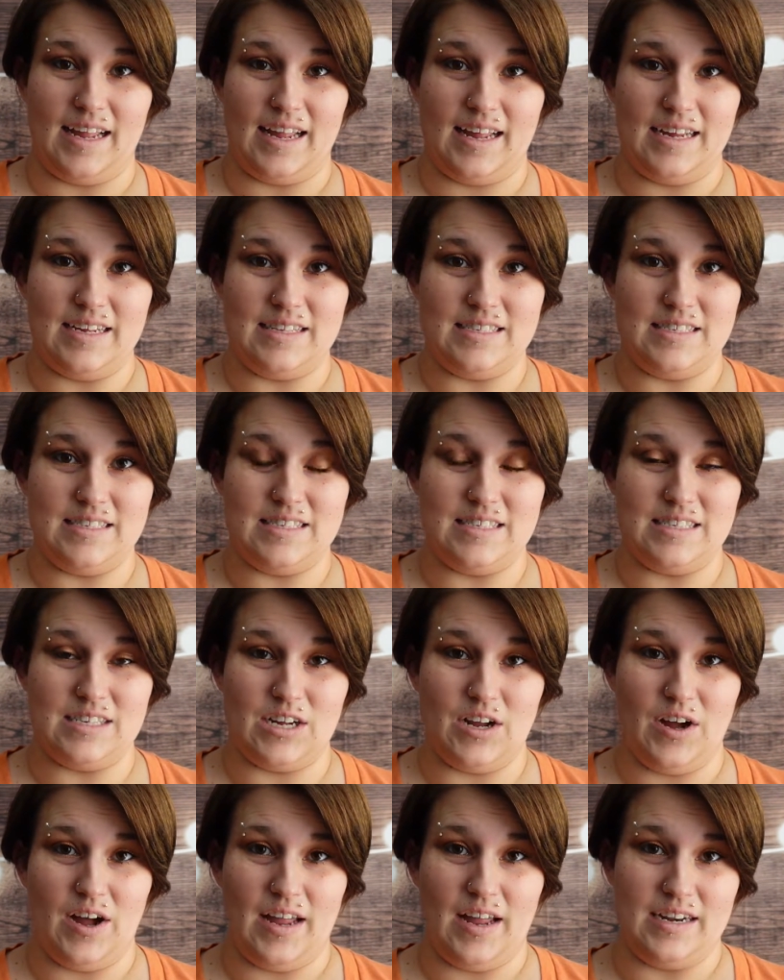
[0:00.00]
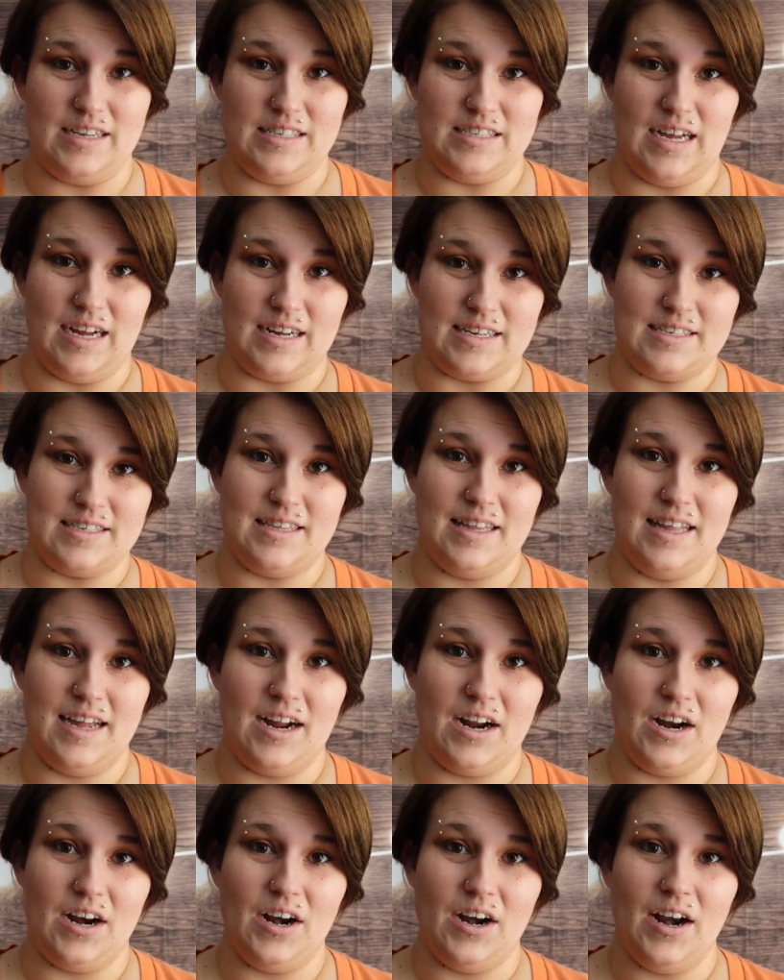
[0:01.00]
kids go ahead and talk to
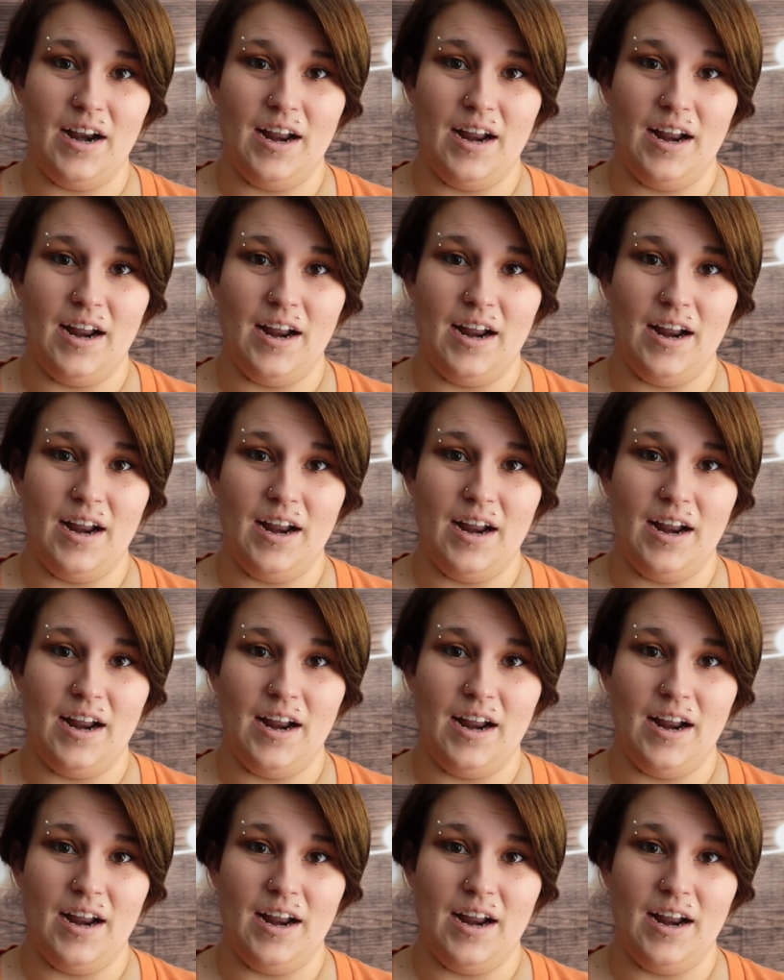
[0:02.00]
there.